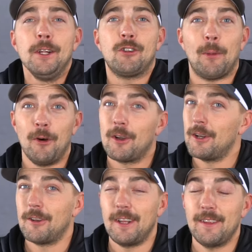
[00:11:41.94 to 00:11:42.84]
treble hook
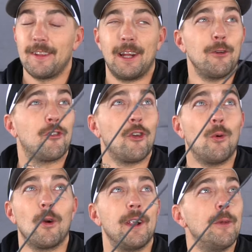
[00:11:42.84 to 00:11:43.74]
underneath, and I was
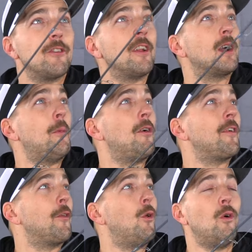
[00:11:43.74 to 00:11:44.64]
so worried he was going to come off
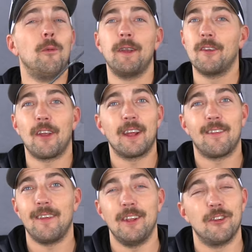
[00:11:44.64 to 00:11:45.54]
at the hole because I could
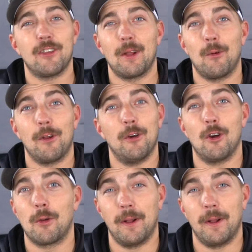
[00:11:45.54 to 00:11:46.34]
see he just had one hook.